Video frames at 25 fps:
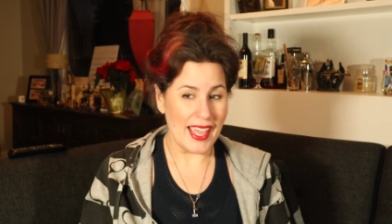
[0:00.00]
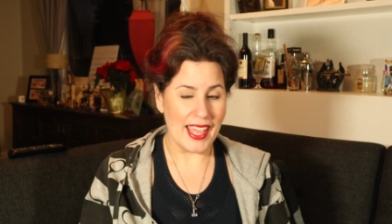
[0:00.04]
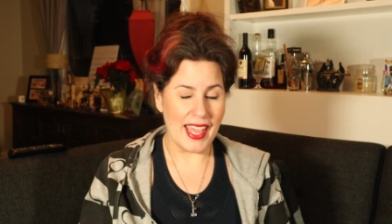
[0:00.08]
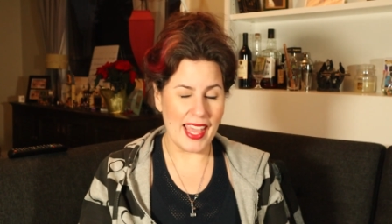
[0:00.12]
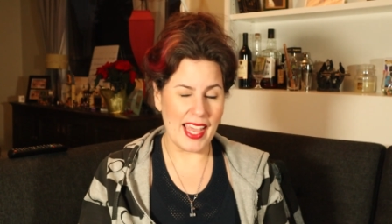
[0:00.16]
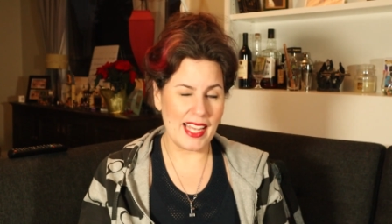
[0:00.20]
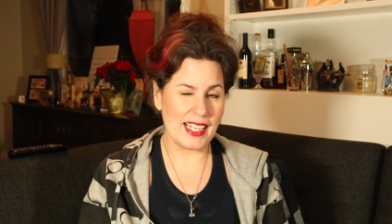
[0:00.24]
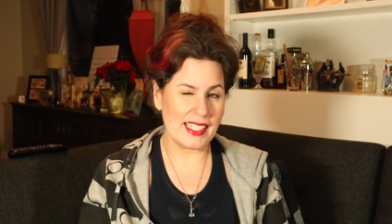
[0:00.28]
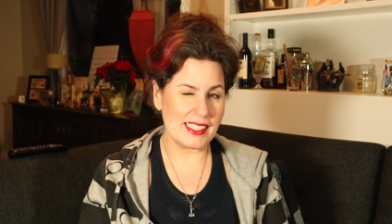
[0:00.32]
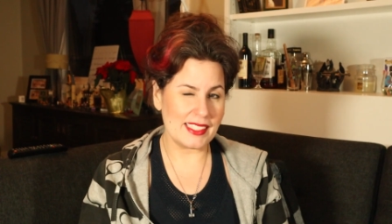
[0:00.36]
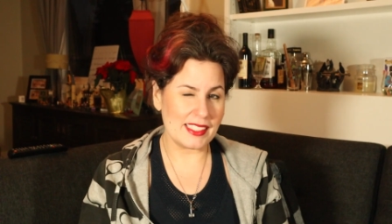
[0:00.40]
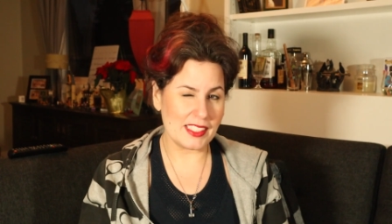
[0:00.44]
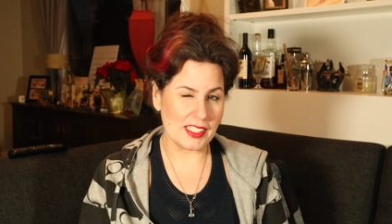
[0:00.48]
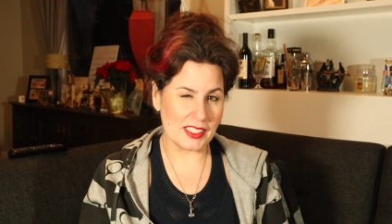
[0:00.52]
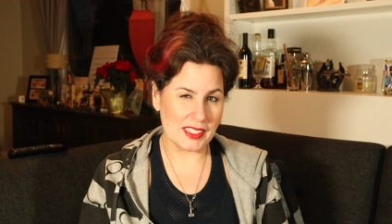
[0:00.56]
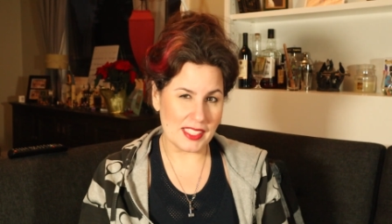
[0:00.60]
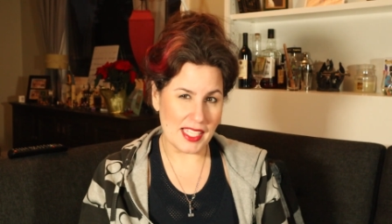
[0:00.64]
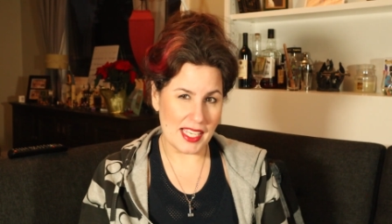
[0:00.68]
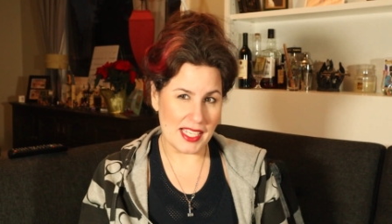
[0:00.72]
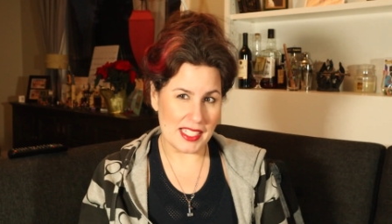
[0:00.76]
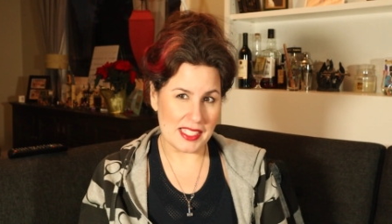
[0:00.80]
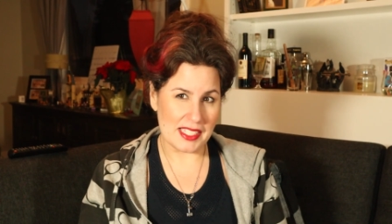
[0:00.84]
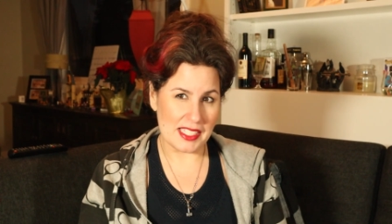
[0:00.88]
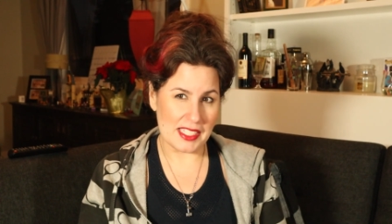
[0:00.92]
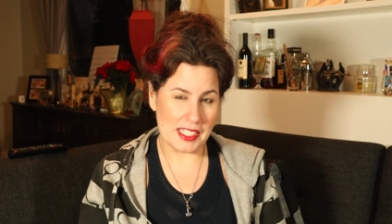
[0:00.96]
And he still
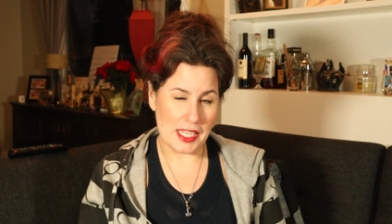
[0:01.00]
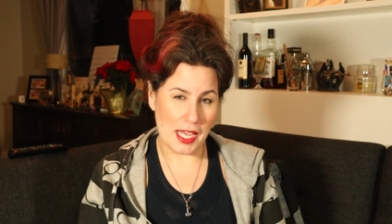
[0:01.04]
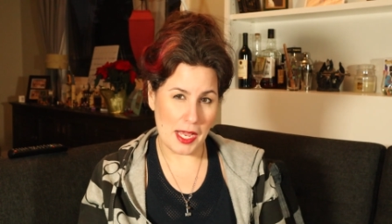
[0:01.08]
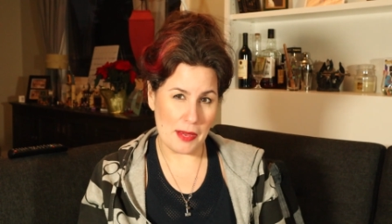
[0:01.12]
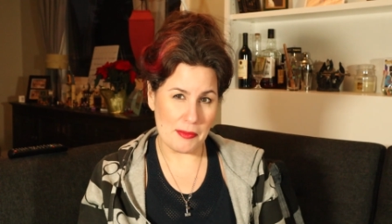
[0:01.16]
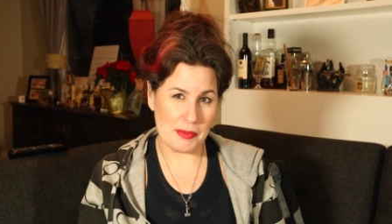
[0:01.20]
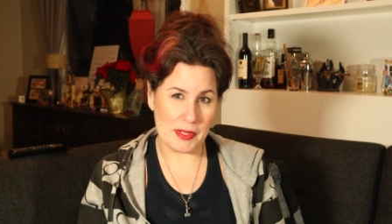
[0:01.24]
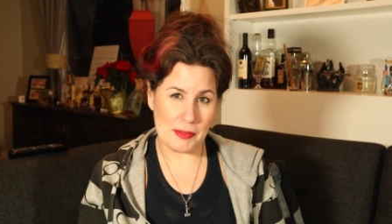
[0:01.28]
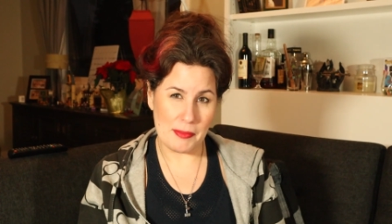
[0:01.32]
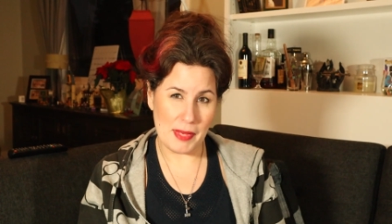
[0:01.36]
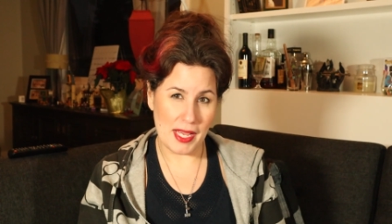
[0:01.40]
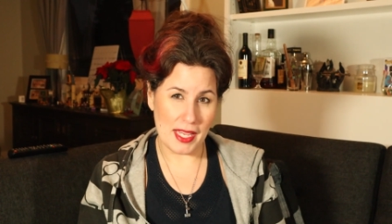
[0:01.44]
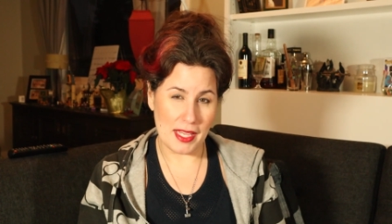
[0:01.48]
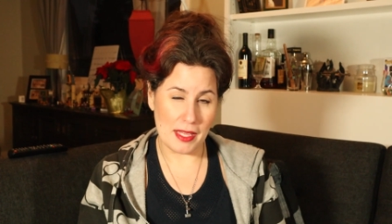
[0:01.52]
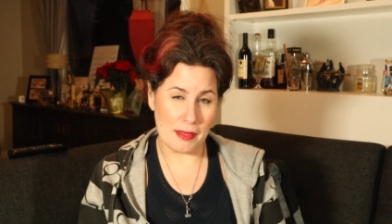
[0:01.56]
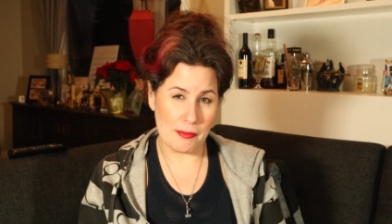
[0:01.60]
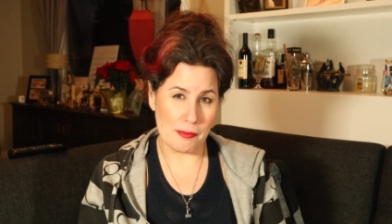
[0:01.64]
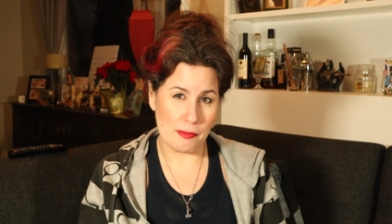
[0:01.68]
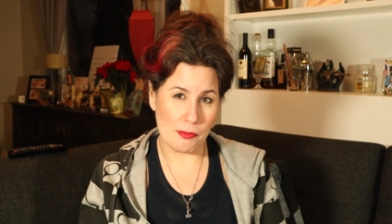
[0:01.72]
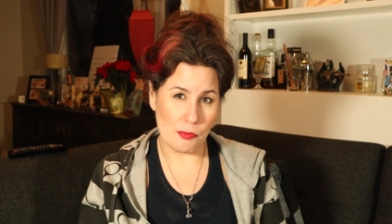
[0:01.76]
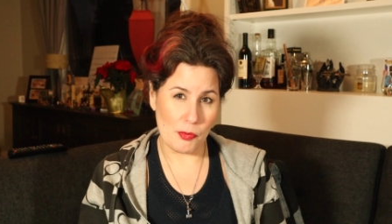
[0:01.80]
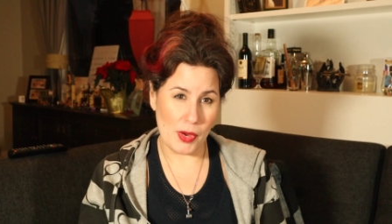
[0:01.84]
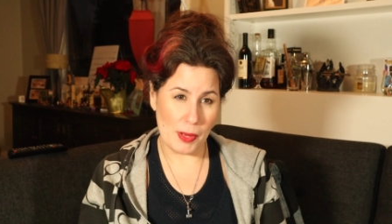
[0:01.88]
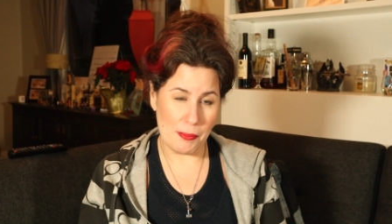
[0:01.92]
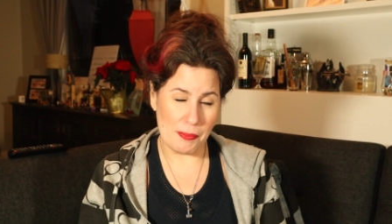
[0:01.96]
takes the time to make
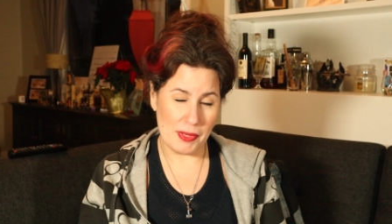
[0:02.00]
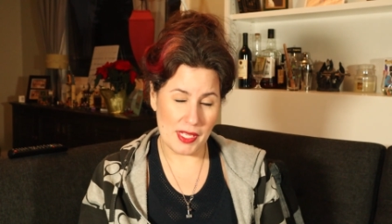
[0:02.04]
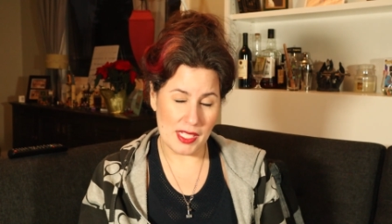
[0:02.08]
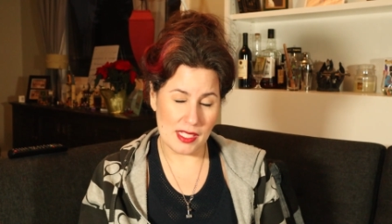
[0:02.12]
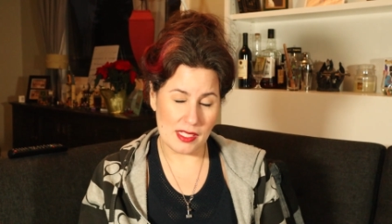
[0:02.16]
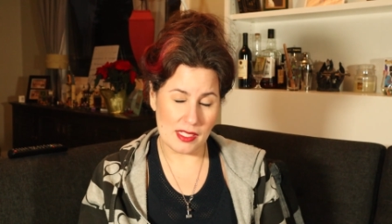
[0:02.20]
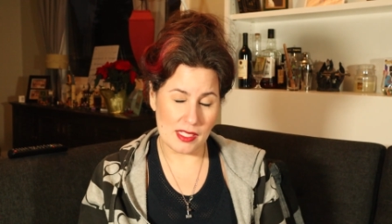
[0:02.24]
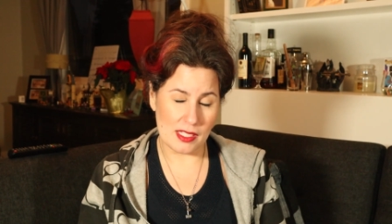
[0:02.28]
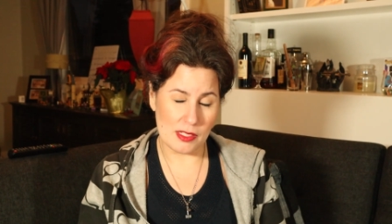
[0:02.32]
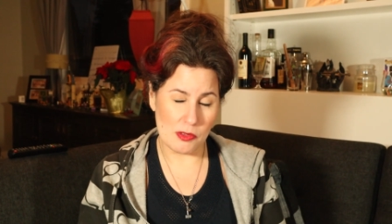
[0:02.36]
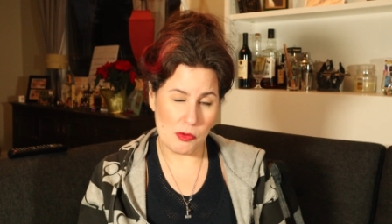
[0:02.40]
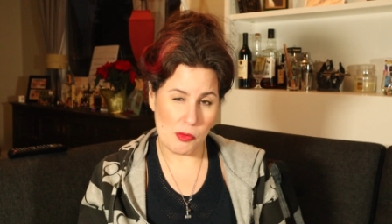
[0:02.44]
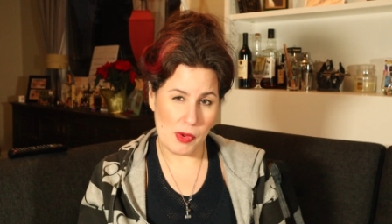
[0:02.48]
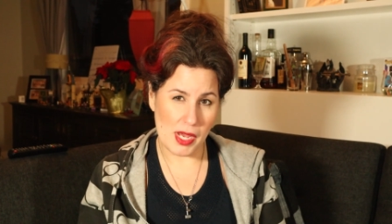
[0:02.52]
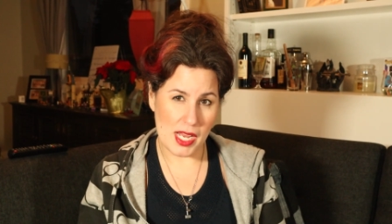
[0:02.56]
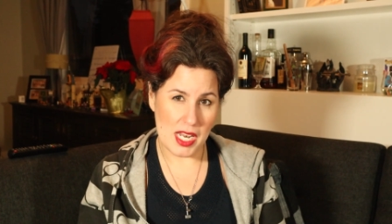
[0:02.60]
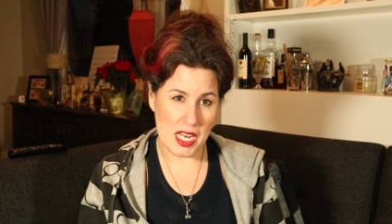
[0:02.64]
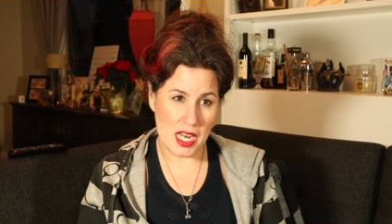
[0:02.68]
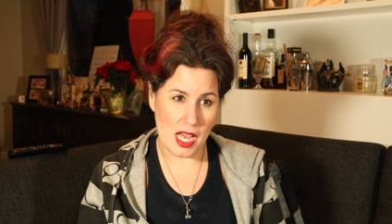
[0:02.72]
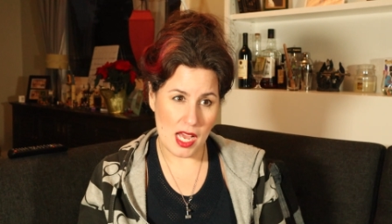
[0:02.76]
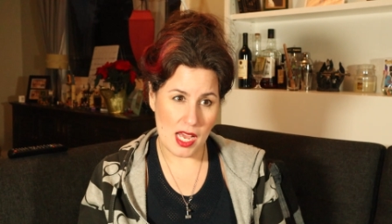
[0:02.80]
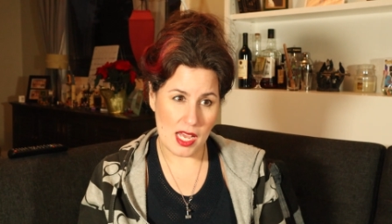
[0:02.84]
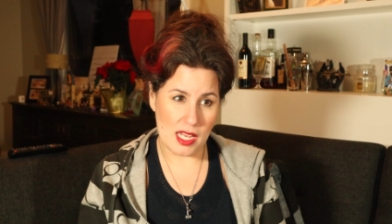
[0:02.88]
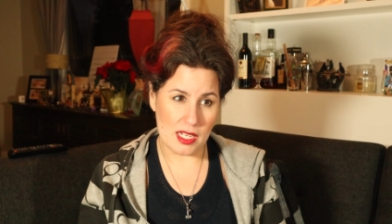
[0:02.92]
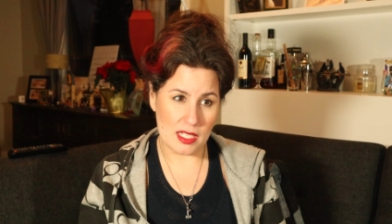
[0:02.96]
him weapons and
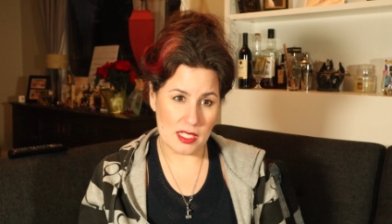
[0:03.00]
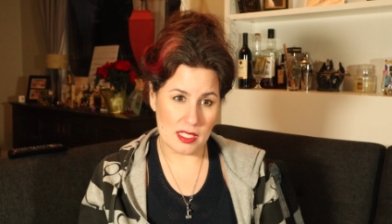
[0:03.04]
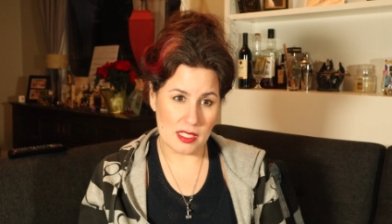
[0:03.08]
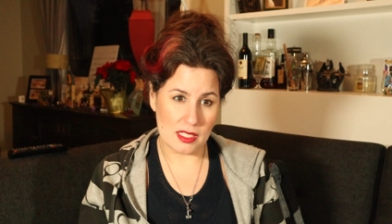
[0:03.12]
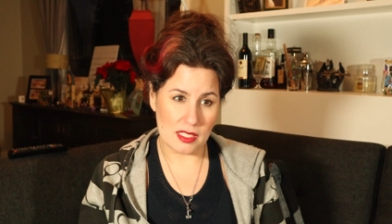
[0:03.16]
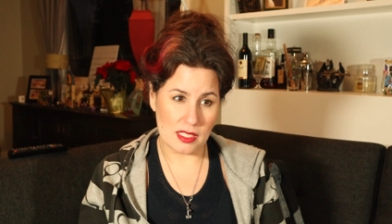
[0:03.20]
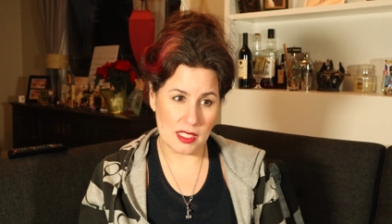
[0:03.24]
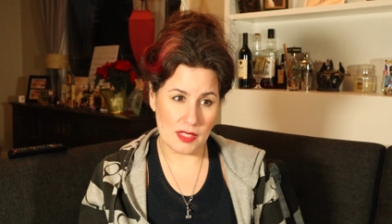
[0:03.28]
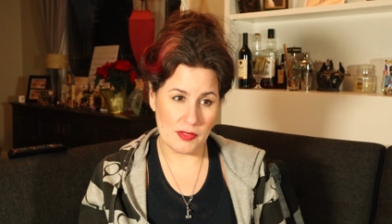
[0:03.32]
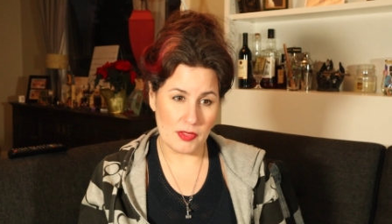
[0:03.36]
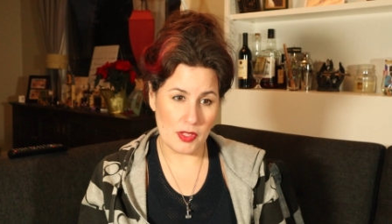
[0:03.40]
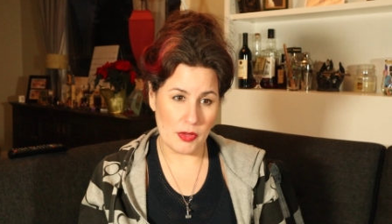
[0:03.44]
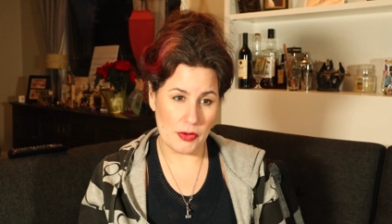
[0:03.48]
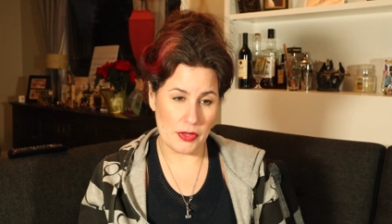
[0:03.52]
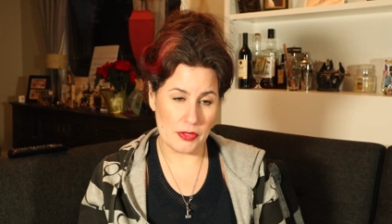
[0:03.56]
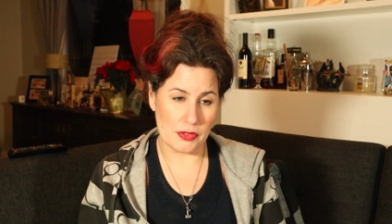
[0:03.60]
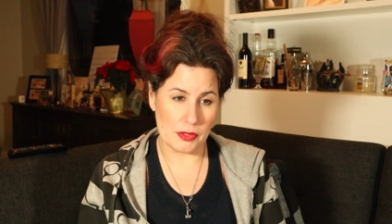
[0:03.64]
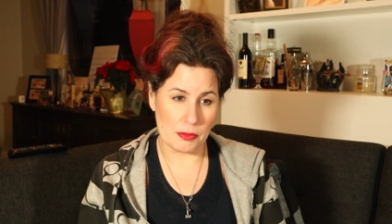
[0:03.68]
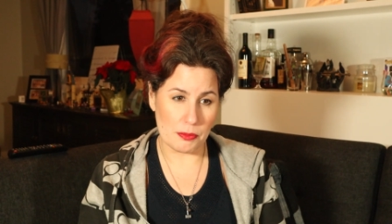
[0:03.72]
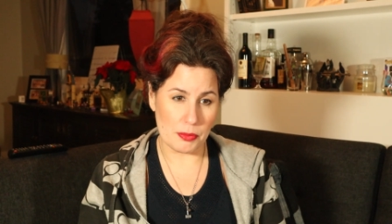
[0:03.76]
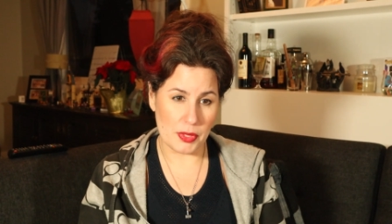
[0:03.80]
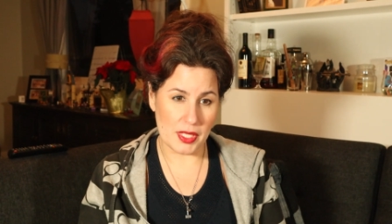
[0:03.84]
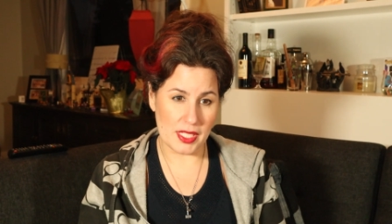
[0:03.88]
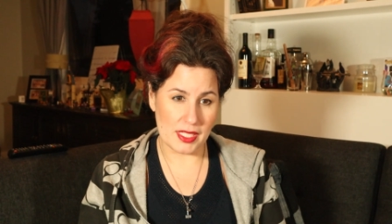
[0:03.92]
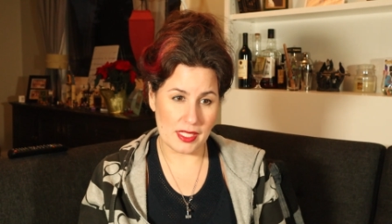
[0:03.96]
whatnot, even though he was
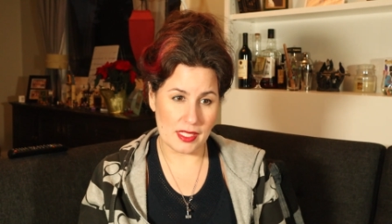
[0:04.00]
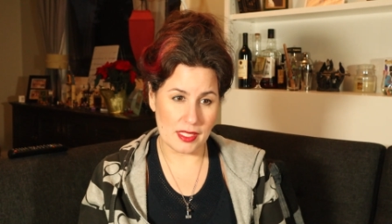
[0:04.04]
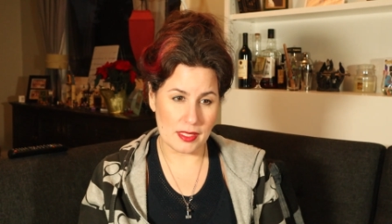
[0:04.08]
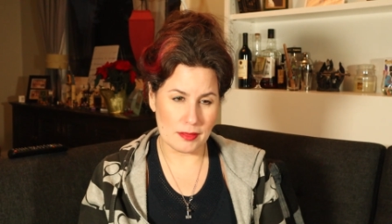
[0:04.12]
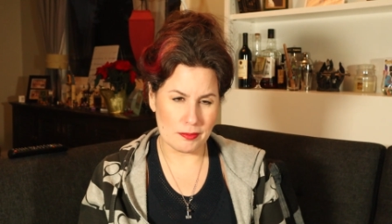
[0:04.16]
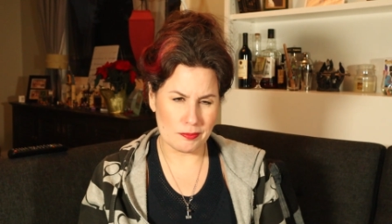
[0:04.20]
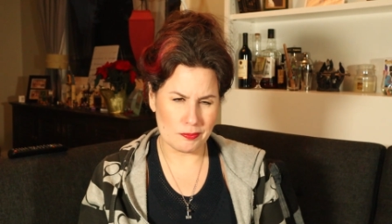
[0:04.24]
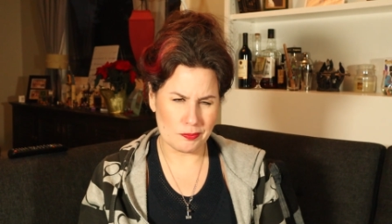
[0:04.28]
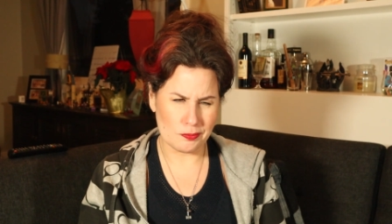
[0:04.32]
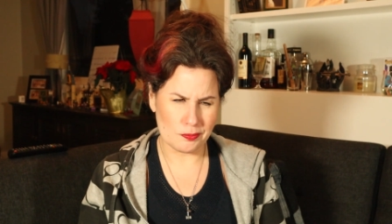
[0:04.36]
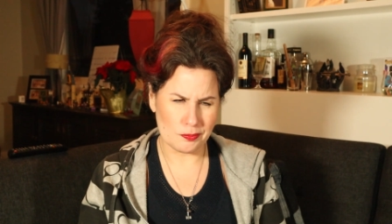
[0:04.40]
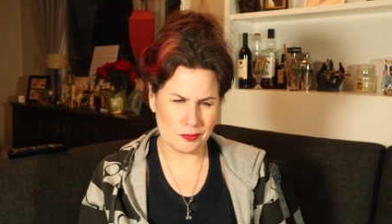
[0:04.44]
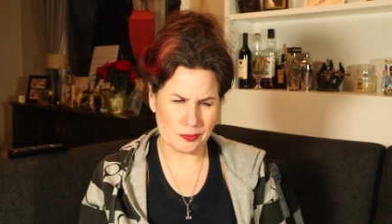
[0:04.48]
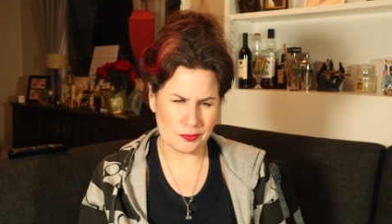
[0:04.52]
in prison.